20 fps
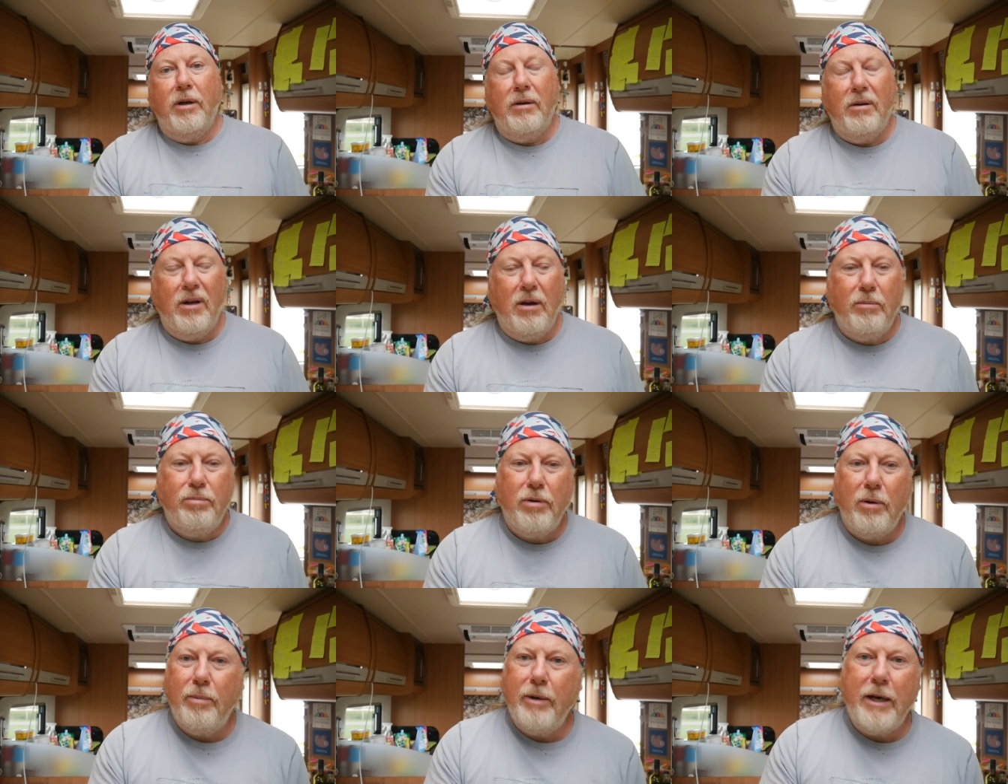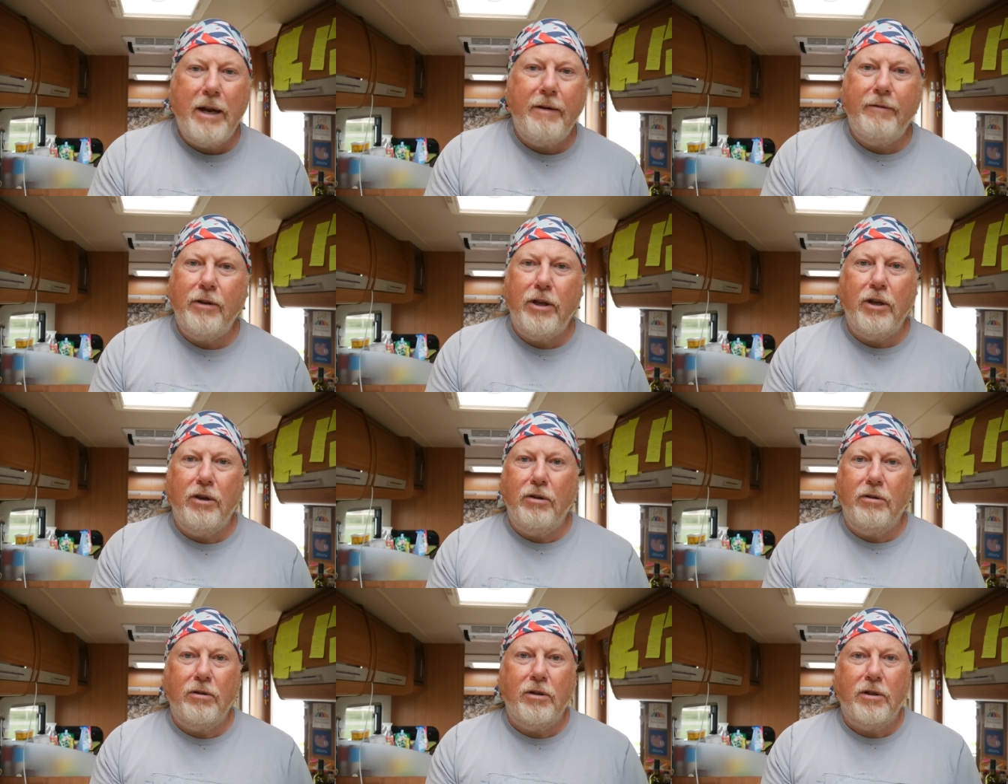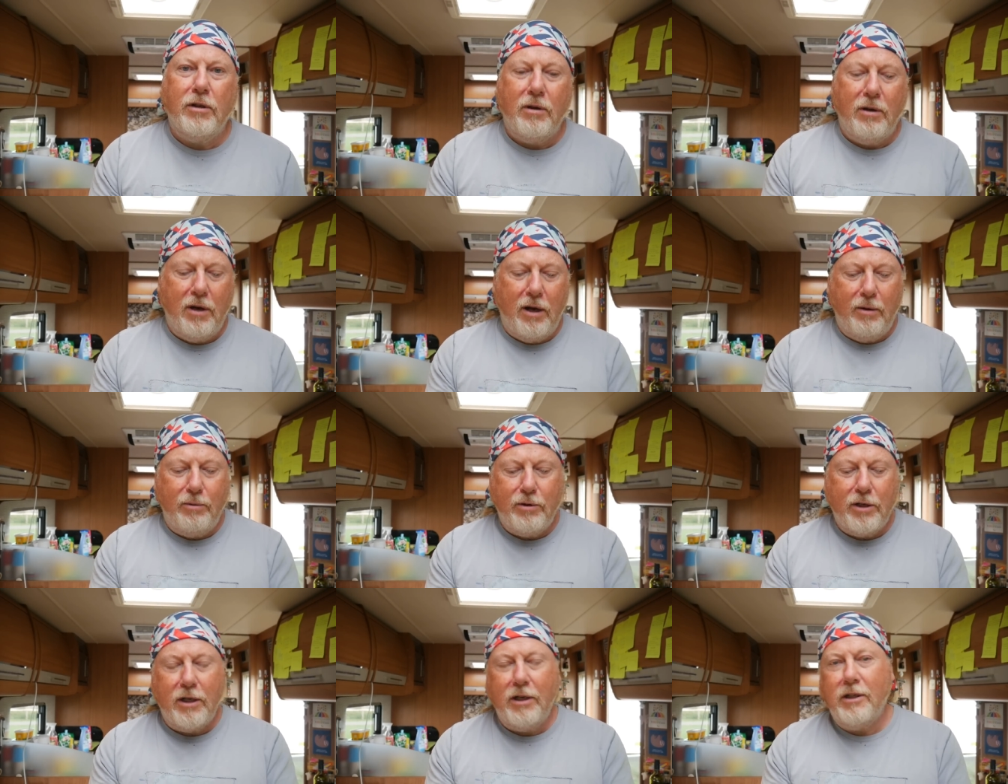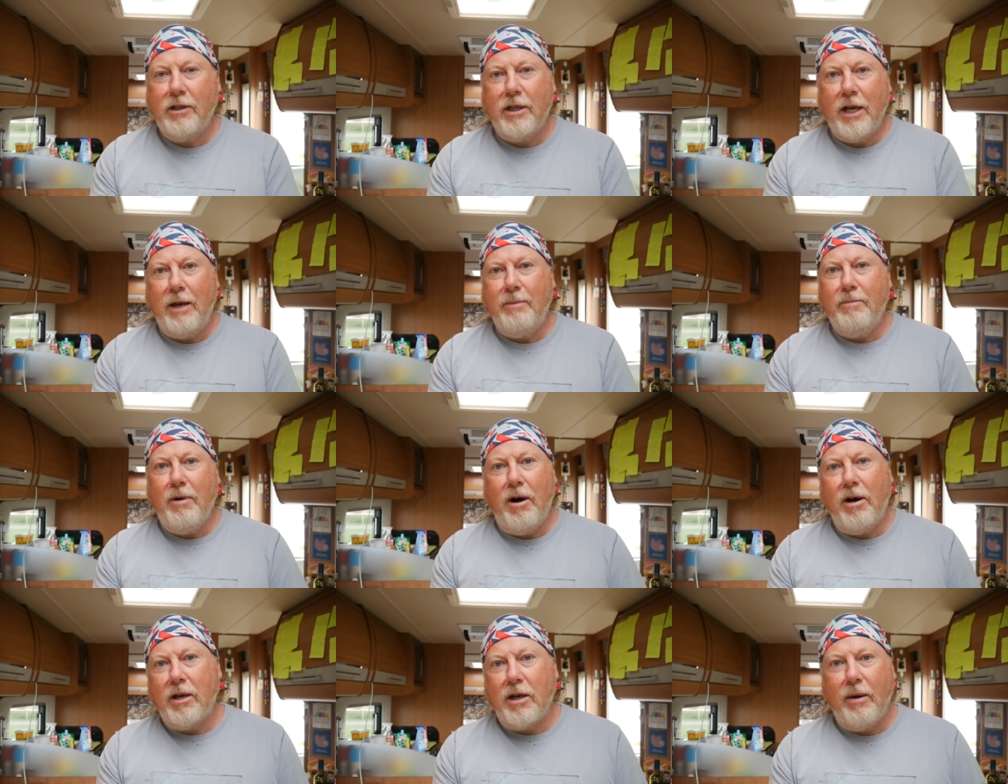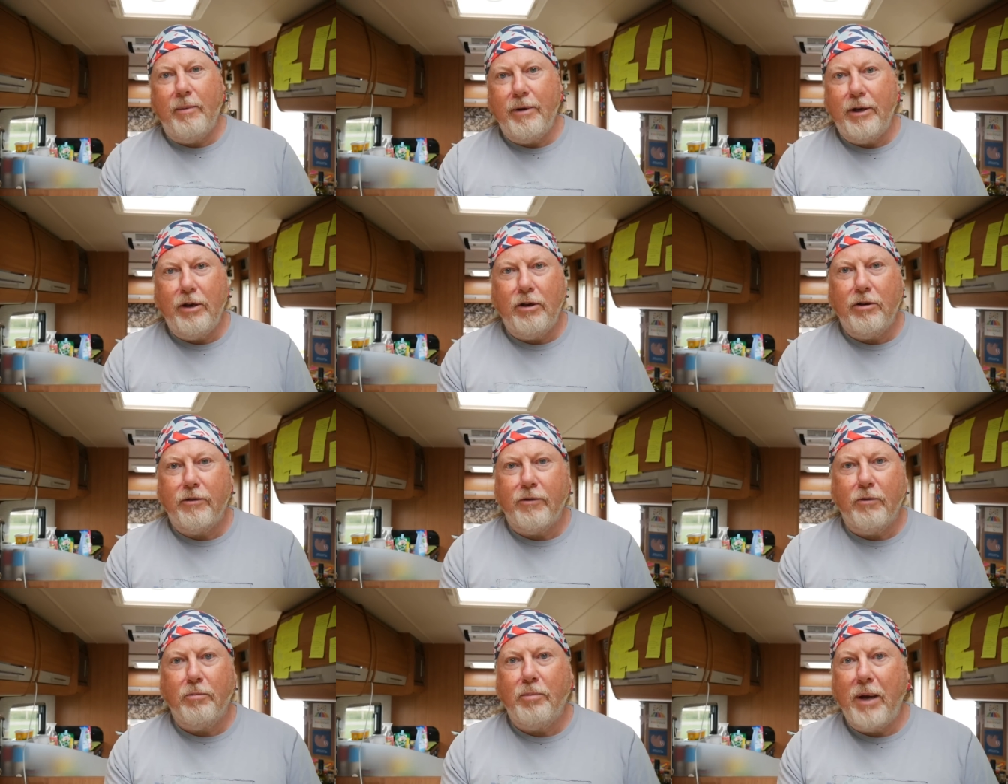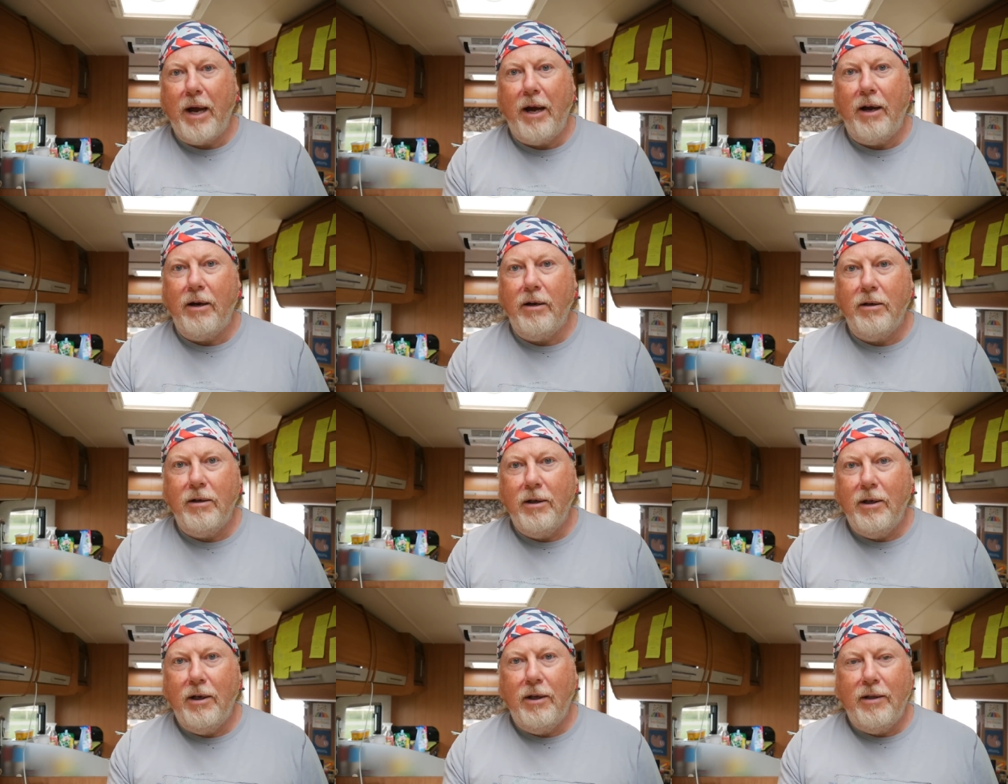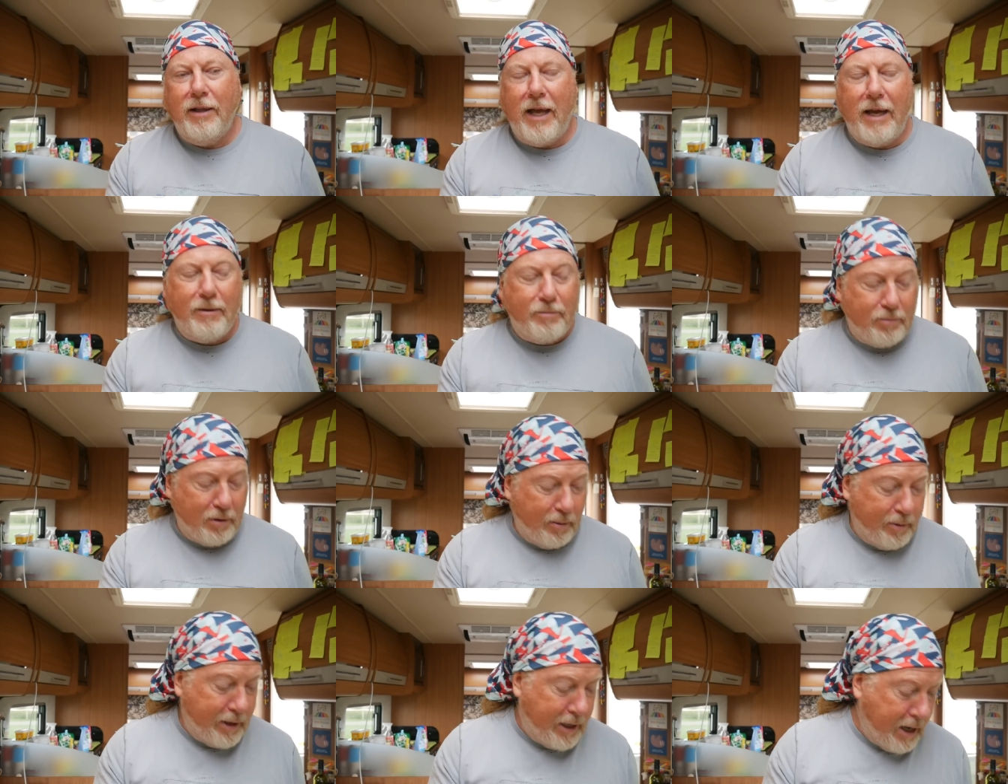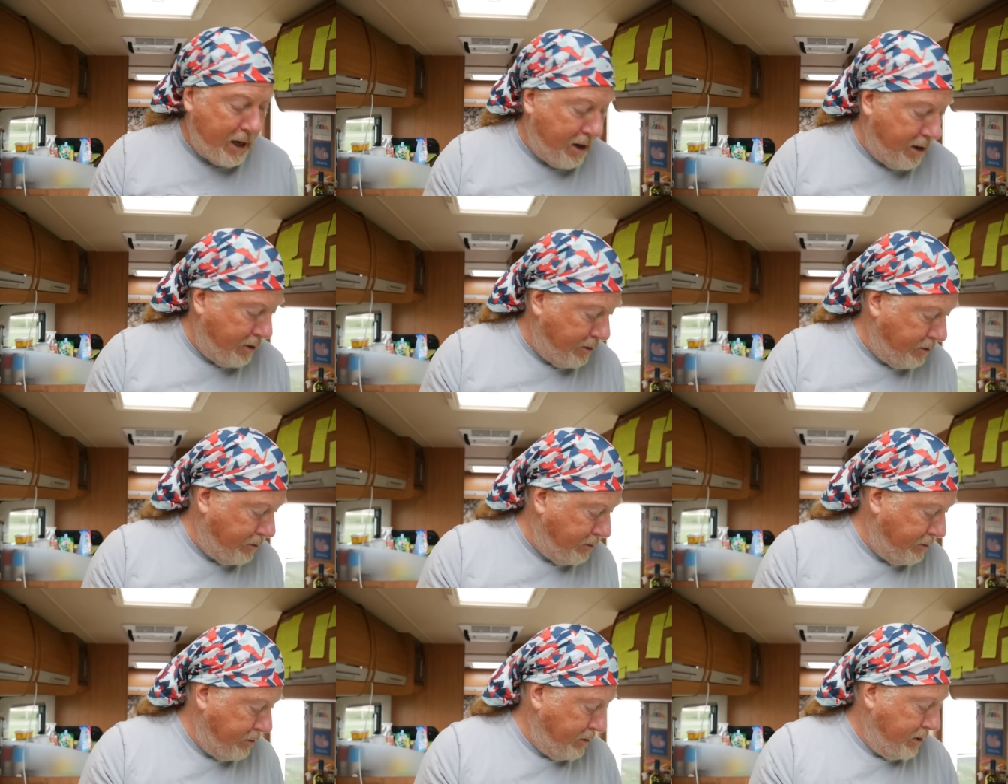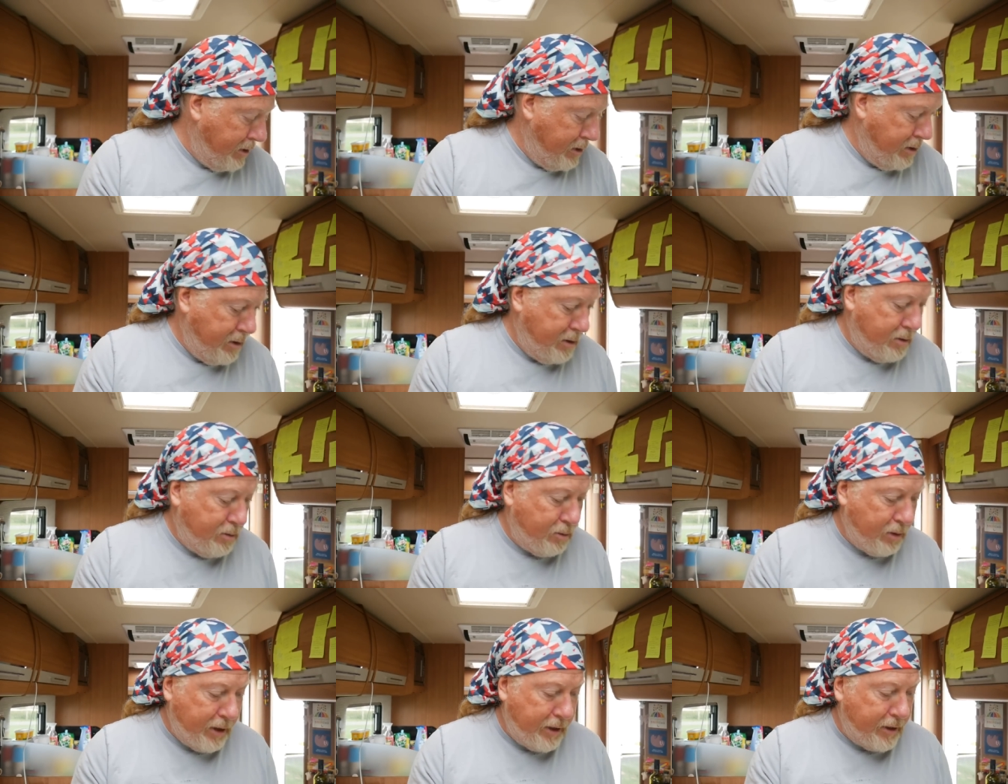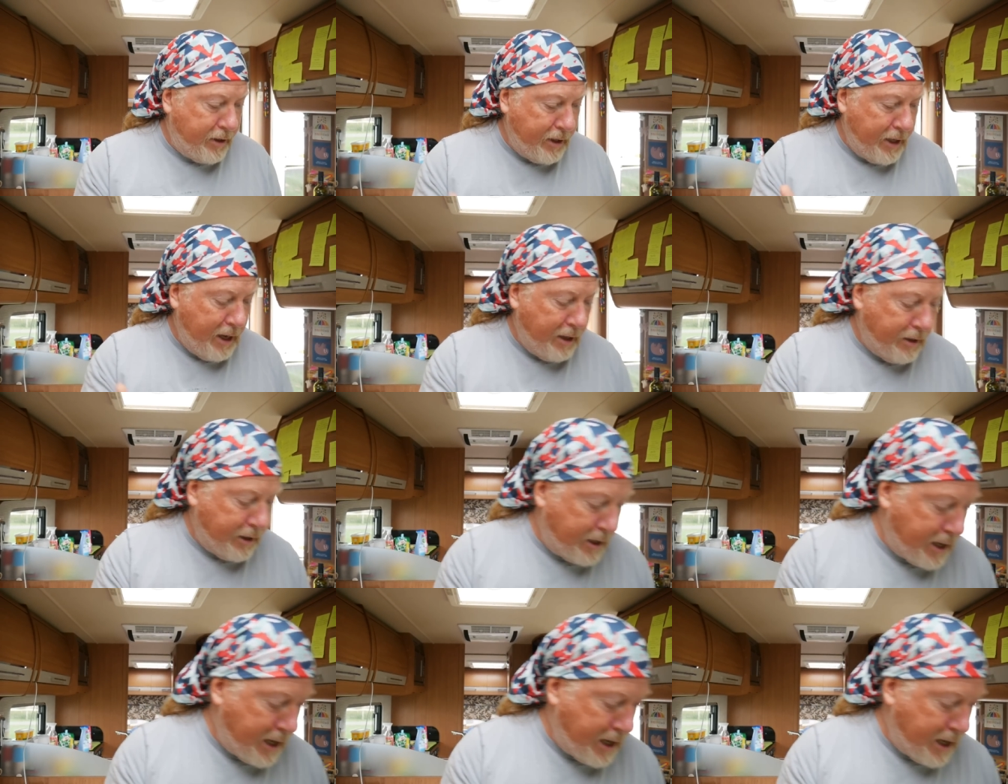I'll probably never use. I was going to say might come in useful, but that probably go with the other